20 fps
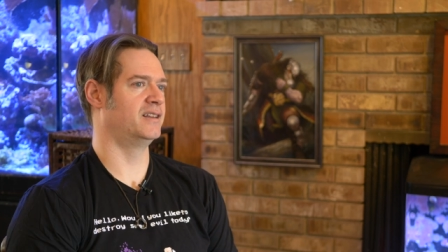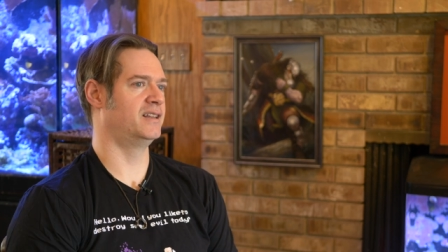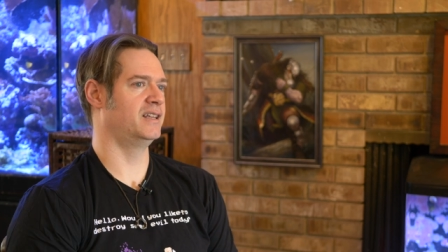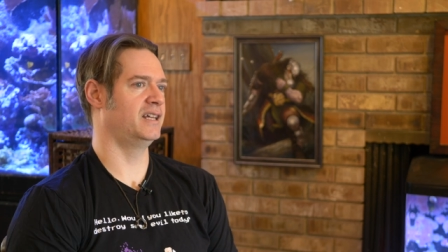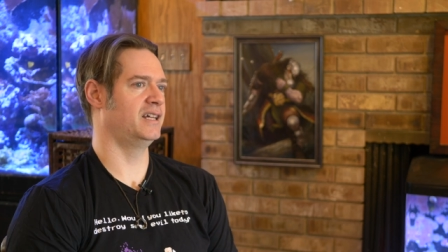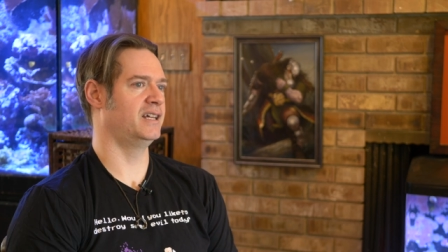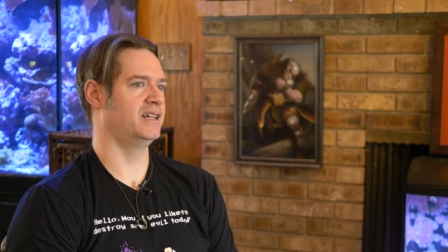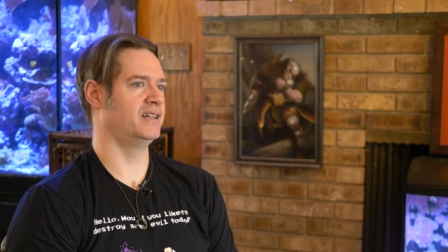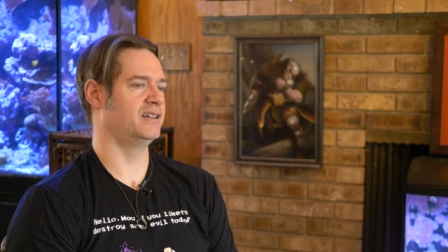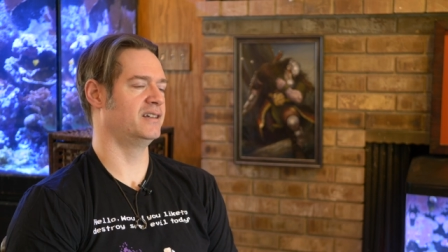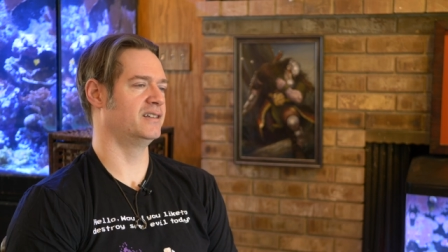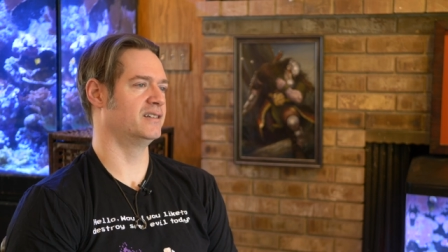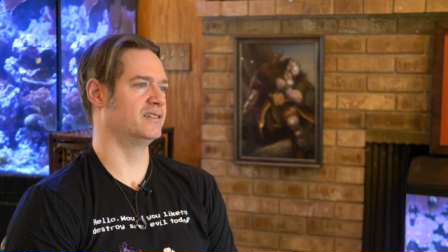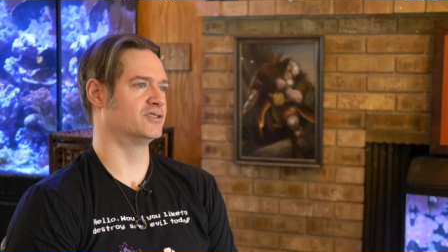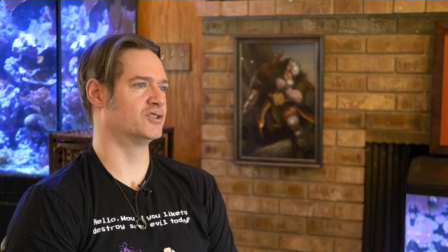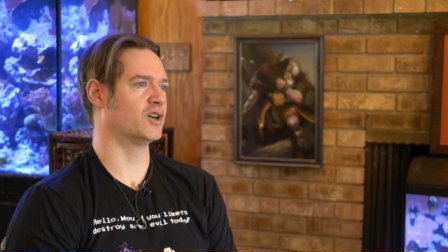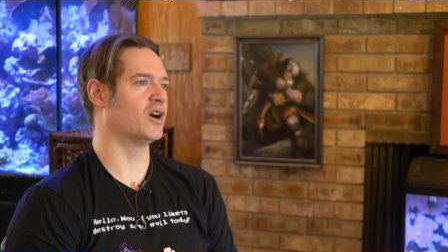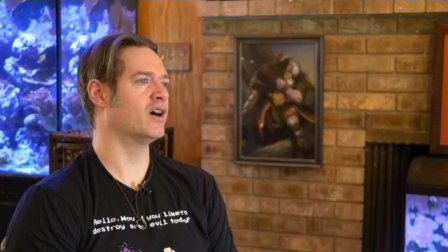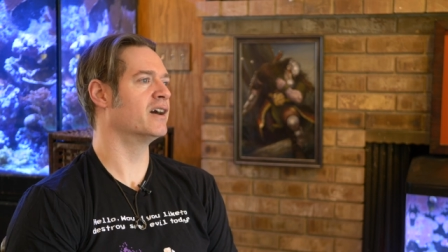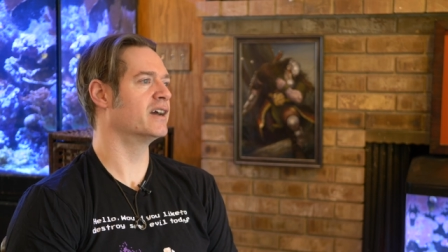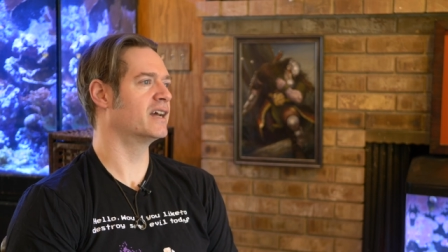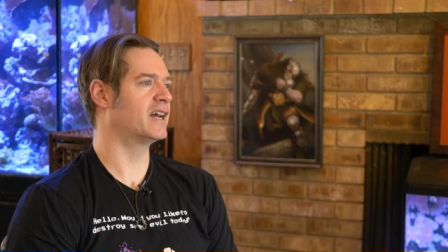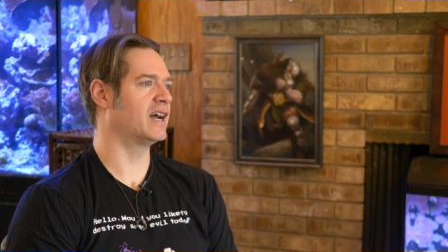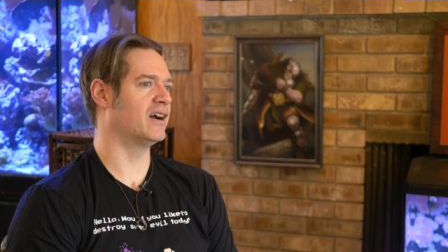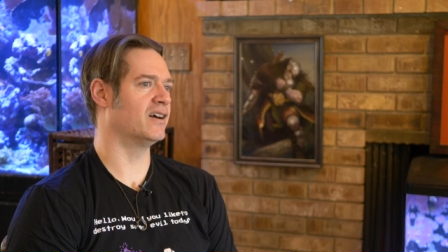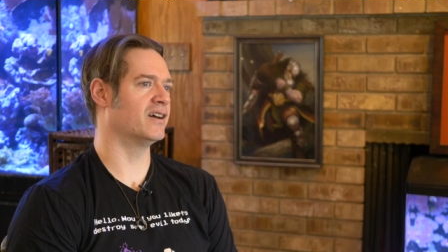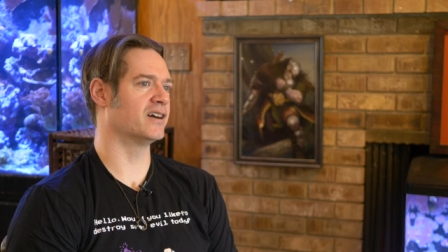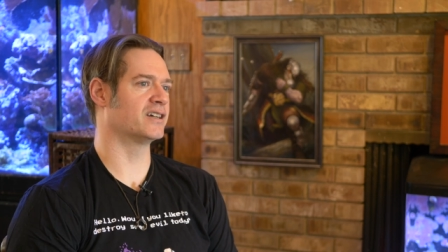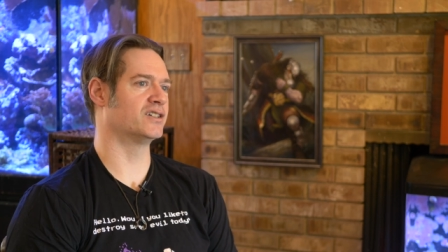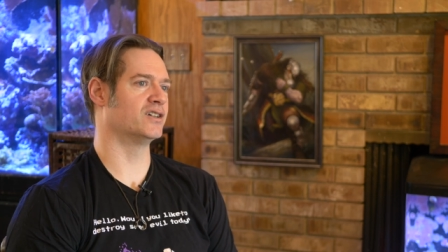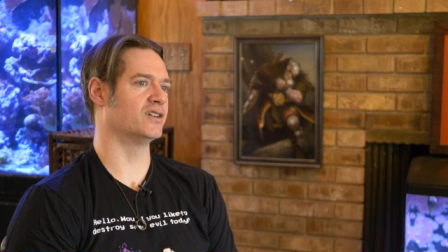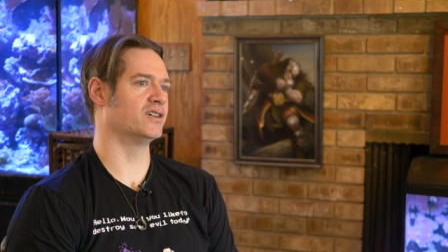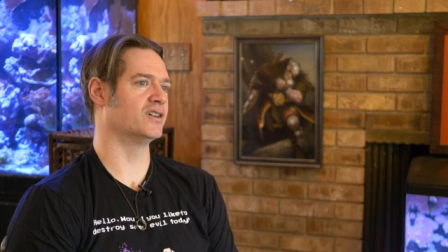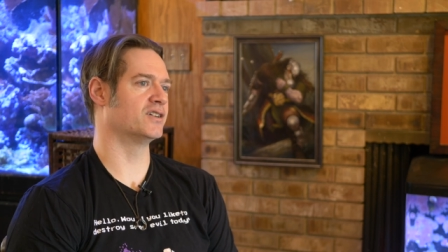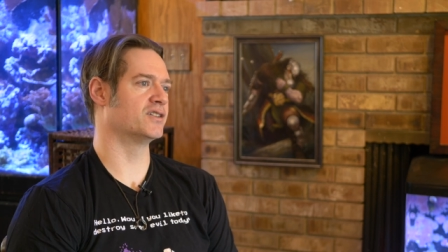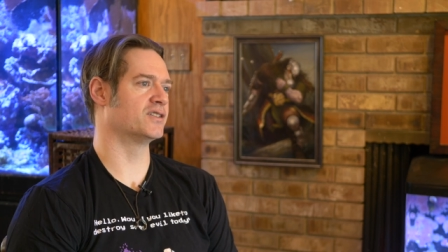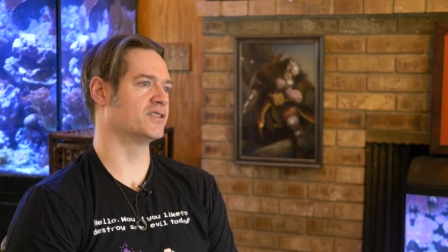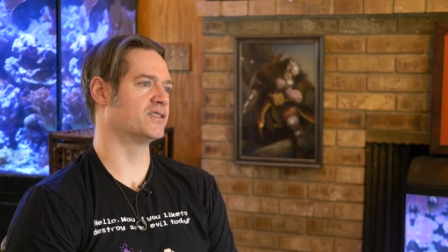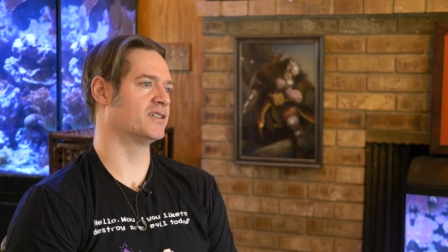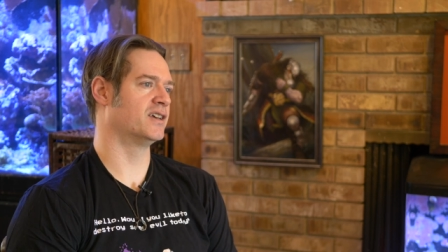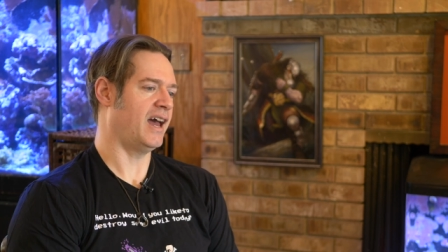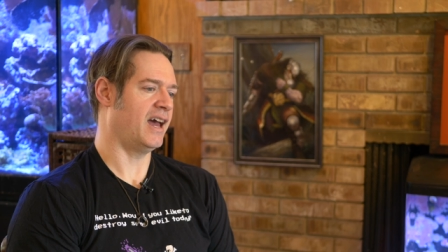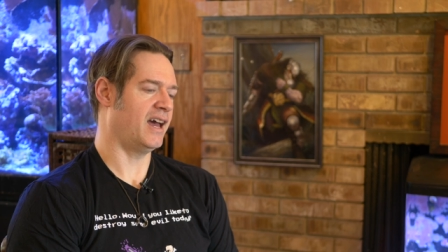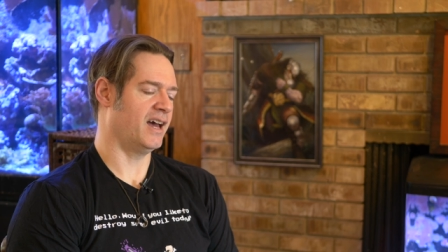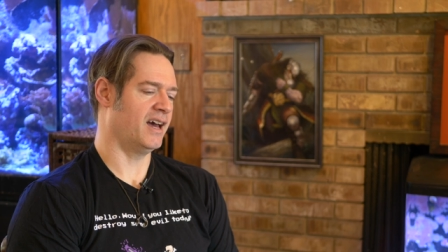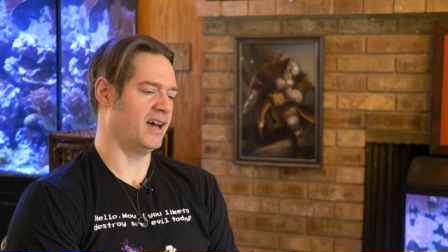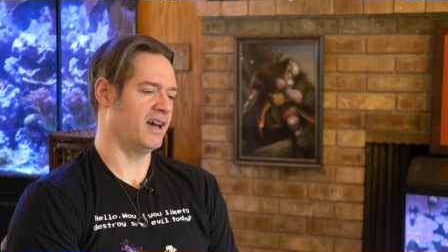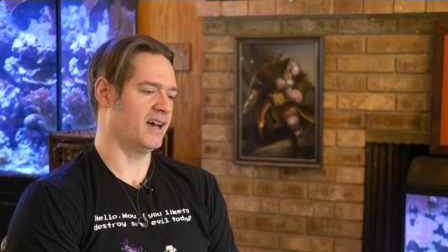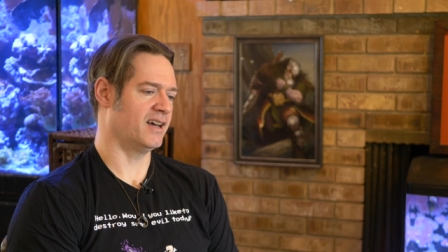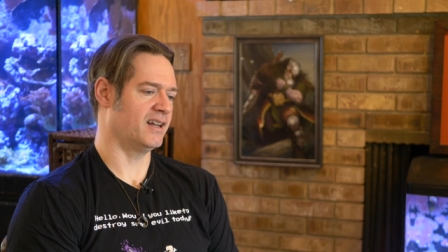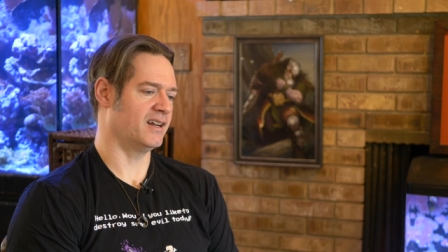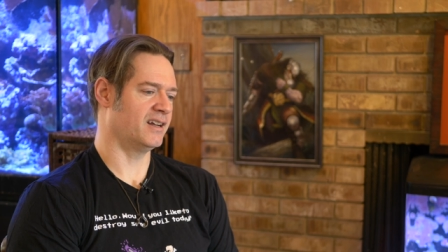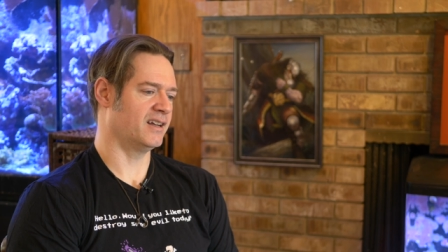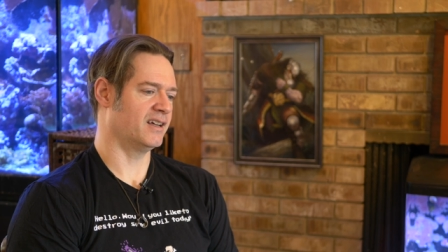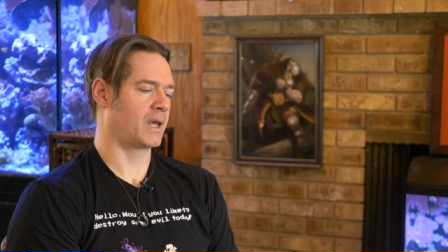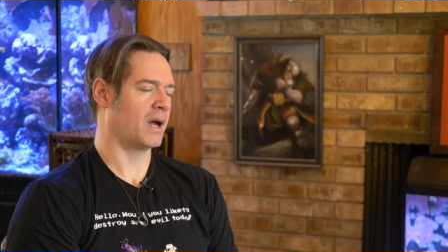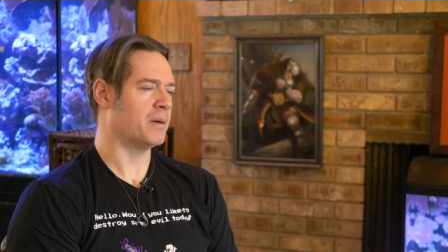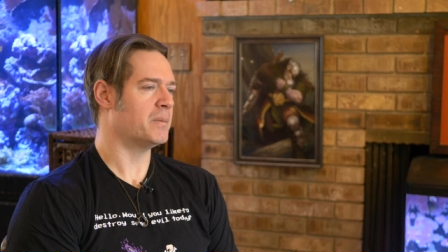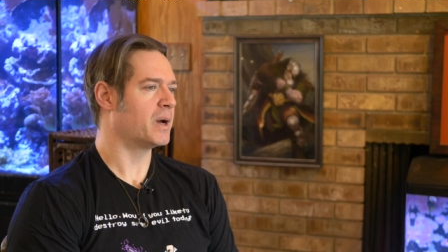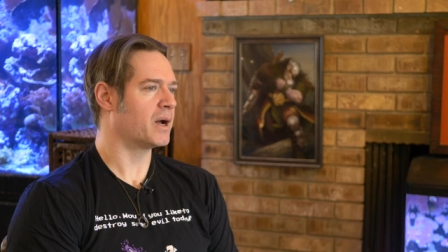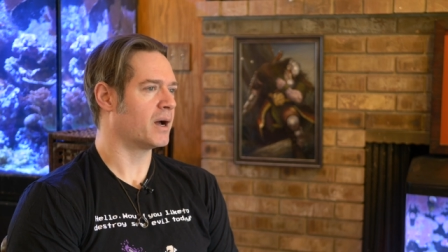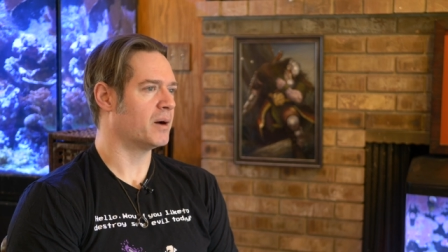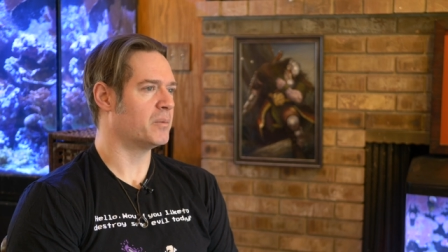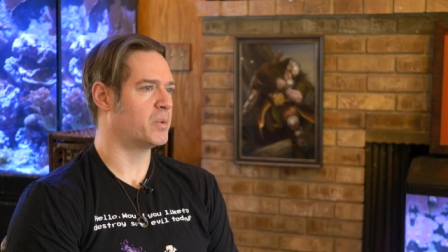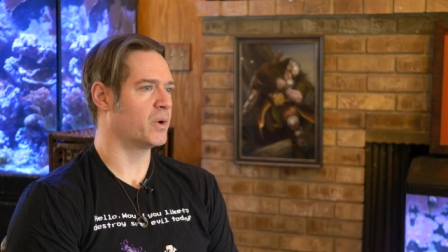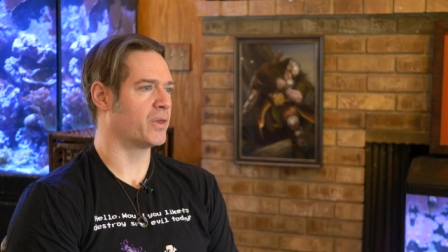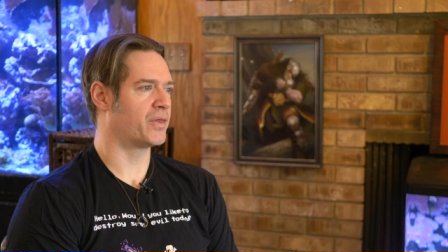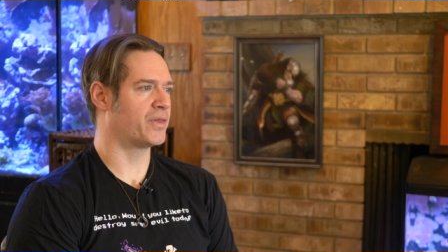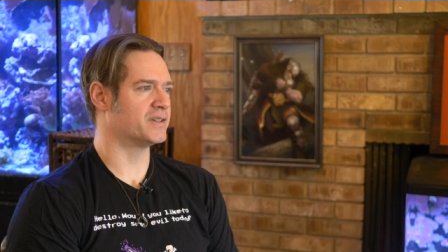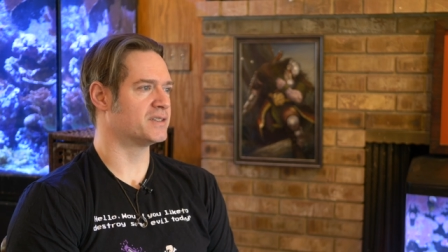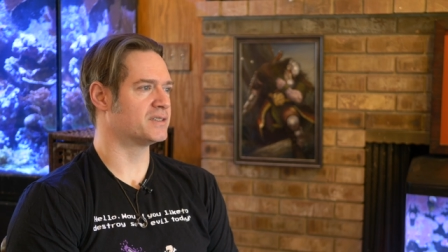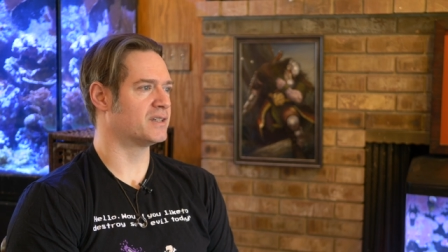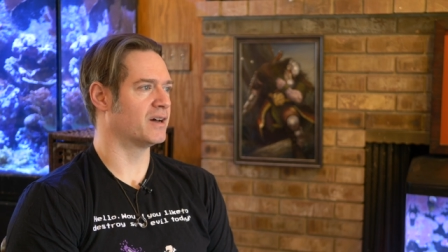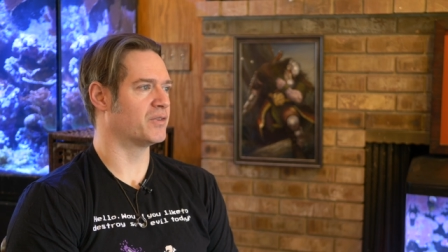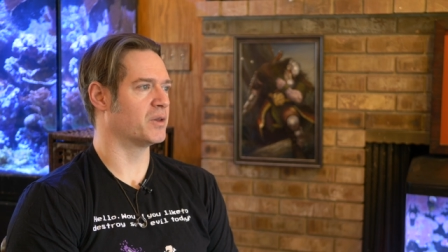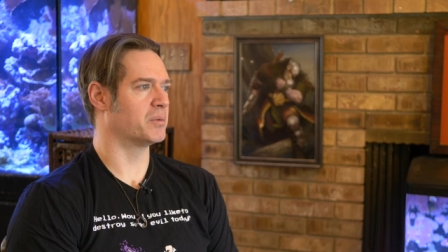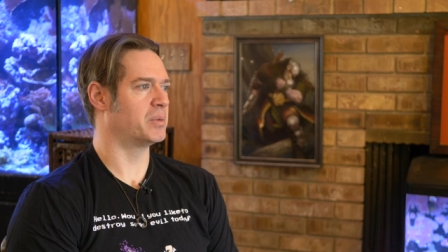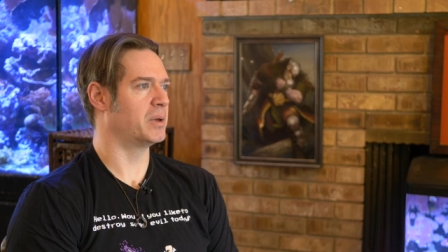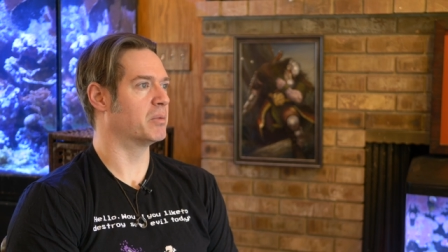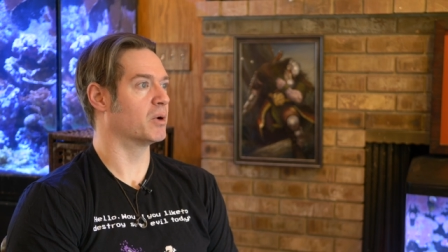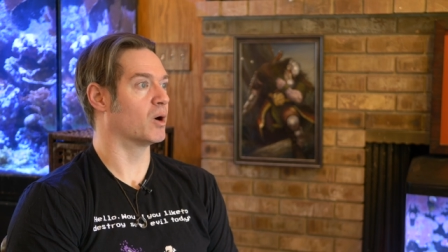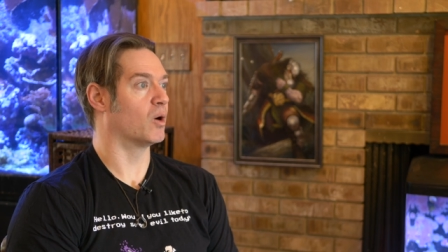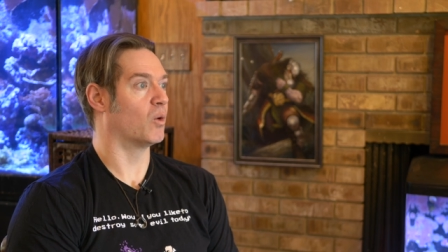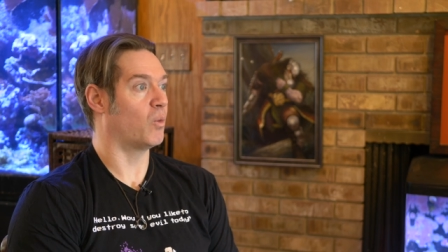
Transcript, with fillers: the drawing characters and coming up with the stuff that people go,